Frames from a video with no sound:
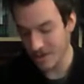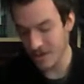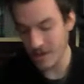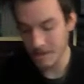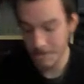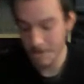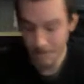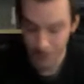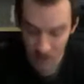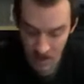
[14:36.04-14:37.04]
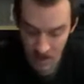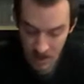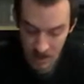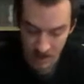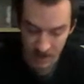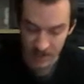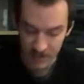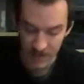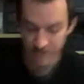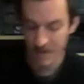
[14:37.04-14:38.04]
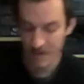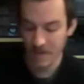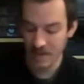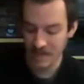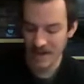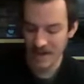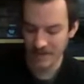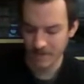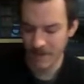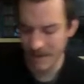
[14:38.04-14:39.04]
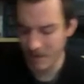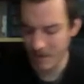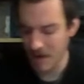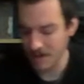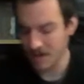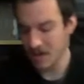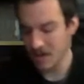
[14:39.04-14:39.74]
you know. And this I got from my buddy Scott for $5.